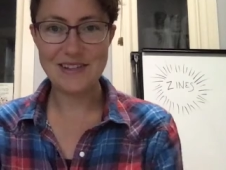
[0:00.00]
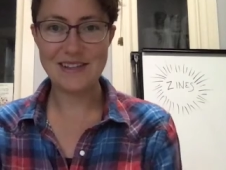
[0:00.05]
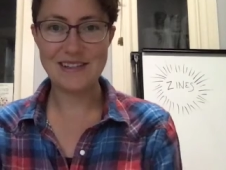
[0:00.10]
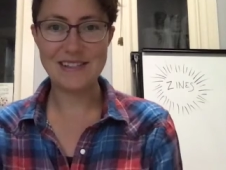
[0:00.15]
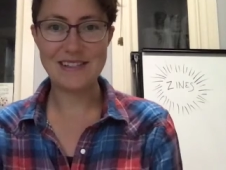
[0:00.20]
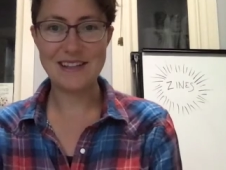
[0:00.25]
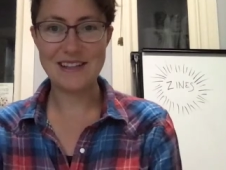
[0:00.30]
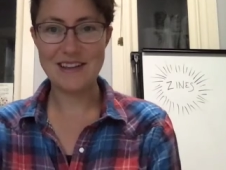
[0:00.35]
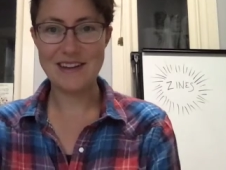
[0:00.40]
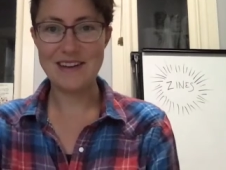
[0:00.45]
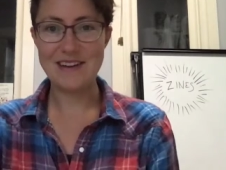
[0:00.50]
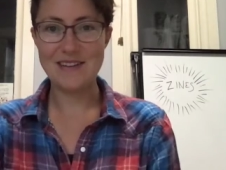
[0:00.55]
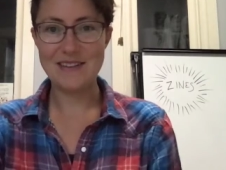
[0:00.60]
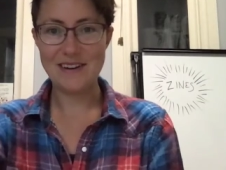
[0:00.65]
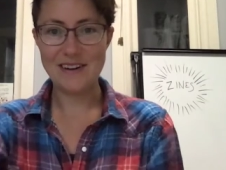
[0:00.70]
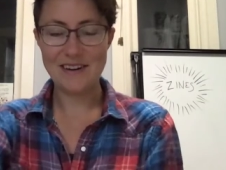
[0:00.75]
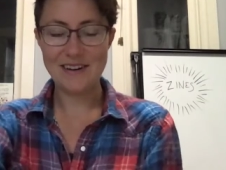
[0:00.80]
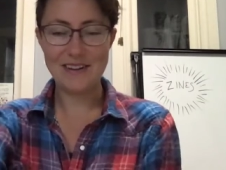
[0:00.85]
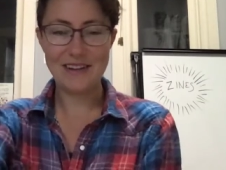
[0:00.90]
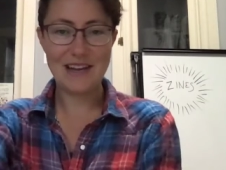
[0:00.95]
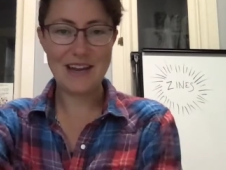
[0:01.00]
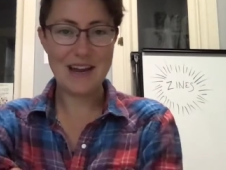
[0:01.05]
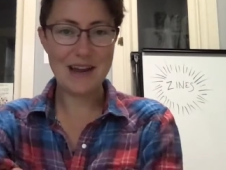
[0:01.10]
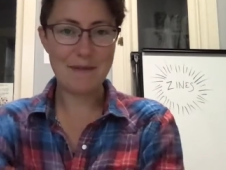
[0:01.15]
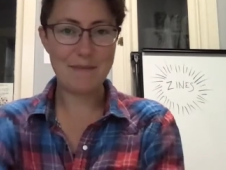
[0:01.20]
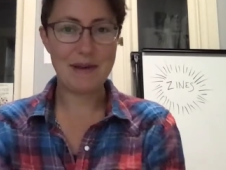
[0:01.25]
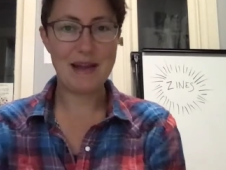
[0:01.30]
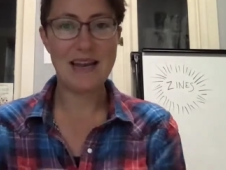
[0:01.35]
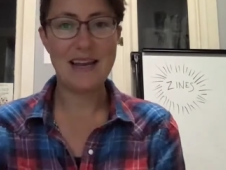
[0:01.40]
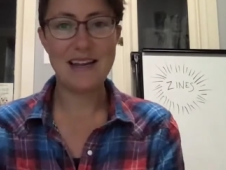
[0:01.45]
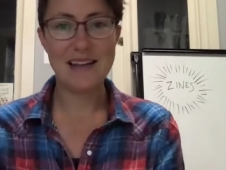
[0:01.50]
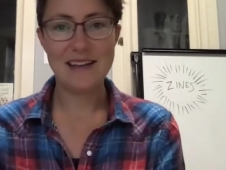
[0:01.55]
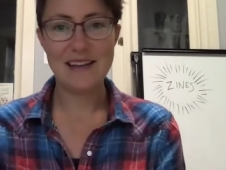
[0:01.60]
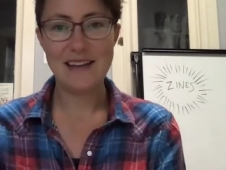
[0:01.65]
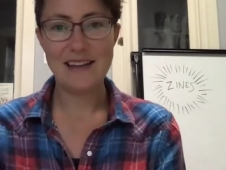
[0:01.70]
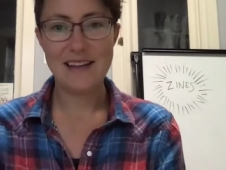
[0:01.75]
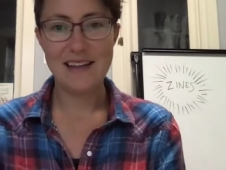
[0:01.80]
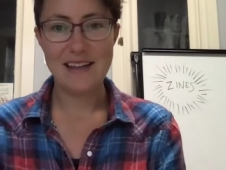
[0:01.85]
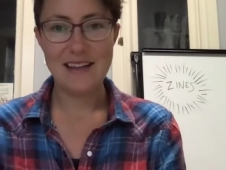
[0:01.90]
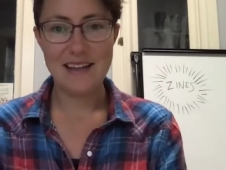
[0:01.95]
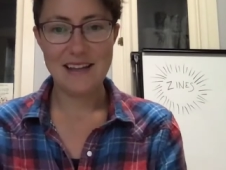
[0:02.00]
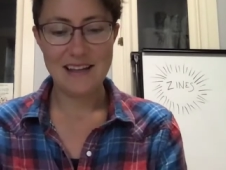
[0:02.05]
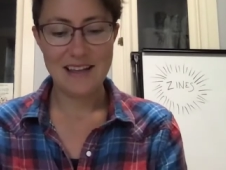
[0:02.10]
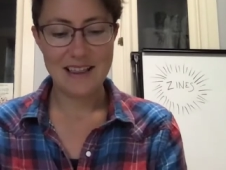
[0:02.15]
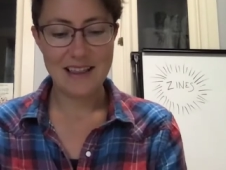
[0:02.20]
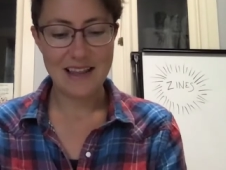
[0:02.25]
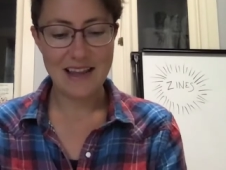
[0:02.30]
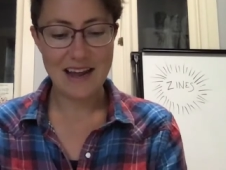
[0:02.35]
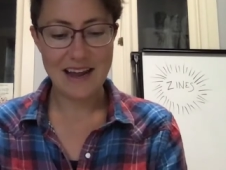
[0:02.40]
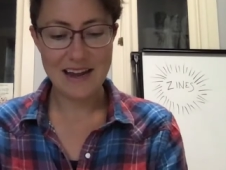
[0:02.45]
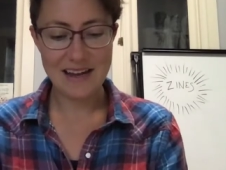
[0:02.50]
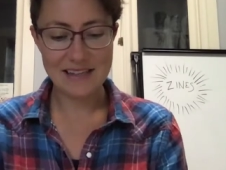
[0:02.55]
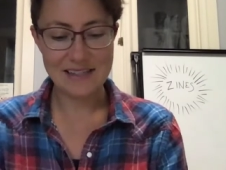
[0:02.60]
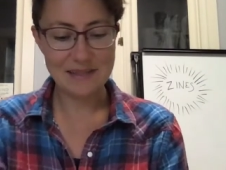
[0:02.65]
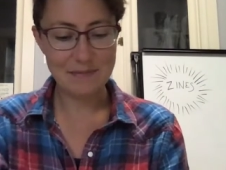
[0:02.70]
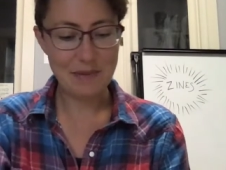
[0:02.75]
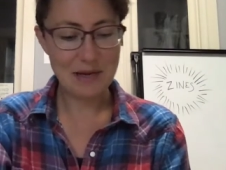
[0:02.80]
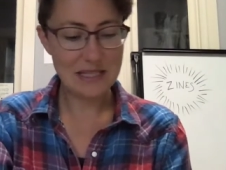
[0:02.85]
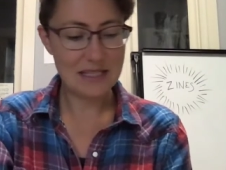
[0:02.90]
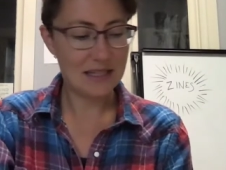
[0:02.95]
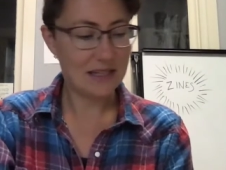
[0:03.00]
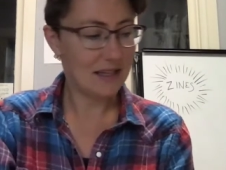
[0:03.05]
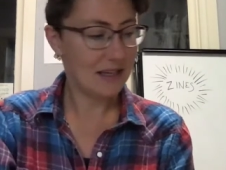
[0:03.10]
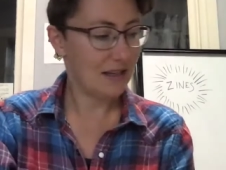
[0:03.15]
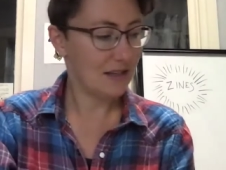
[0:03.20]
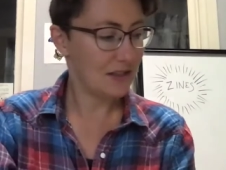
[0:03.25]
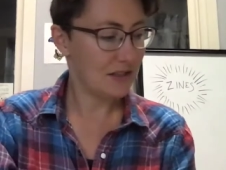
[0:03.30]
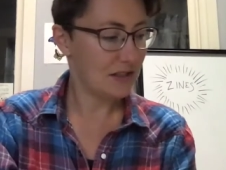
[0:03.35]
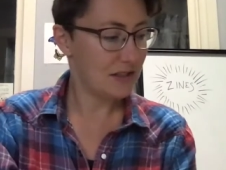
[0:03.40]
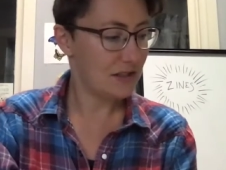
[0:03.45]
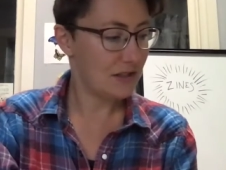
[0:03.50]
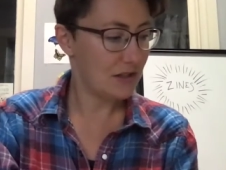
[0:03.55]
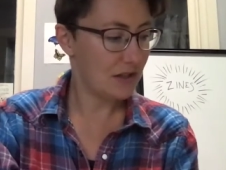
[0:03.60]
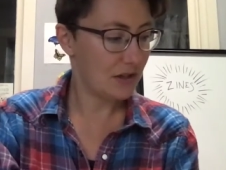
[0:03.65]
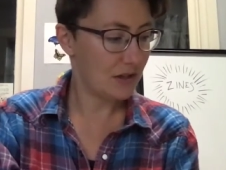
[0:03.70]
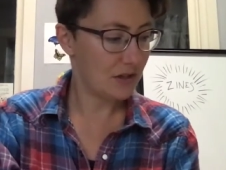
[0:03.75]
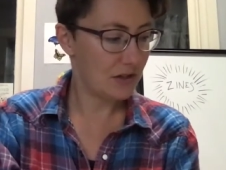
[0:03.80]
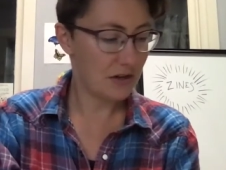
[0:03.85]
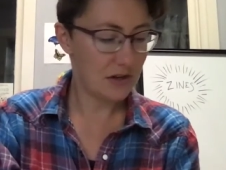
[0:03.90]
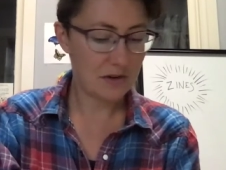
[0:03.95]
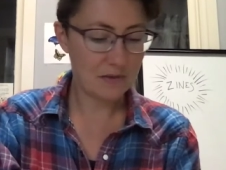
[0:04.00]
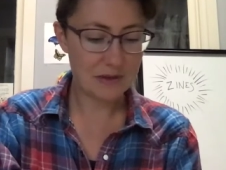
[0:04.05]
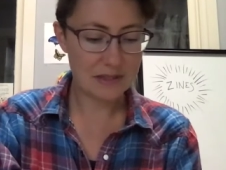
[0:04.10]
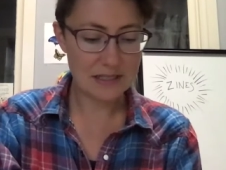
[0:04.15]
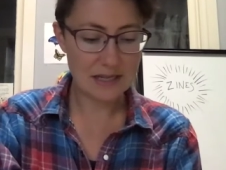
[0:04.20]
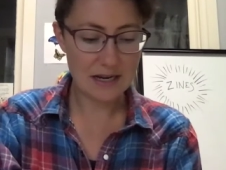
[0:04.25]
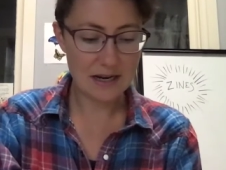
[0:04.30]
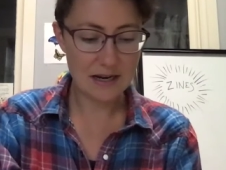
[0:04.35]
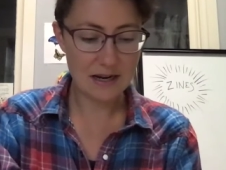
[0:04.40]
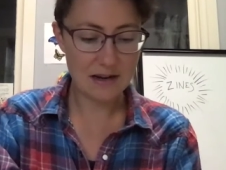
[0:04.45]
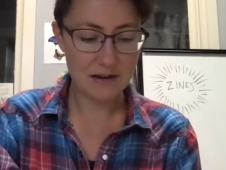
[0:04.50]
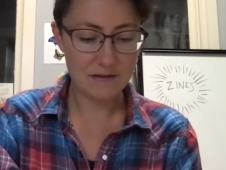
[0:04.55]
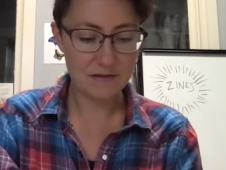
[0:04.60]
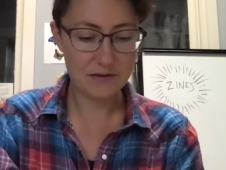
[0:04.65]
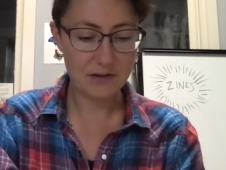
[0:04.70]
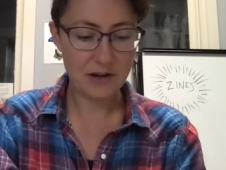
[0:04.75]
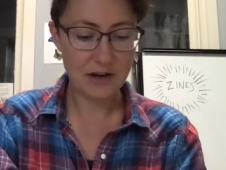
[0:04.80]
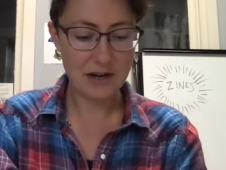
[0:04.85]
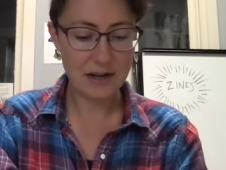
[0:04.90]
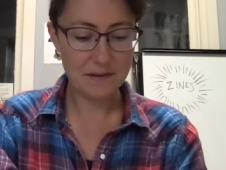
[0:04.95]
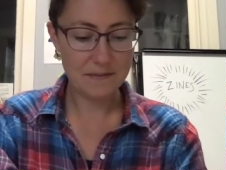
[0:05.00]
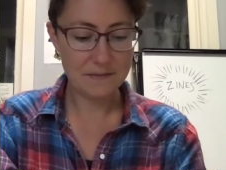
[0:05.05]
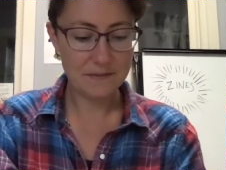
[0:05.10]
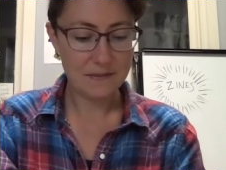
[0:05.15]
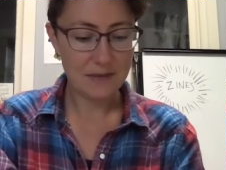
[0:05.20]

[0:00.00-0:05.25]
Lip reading: this so that you aren't looking at my hands. Basically, I'll show you once I have drawn it.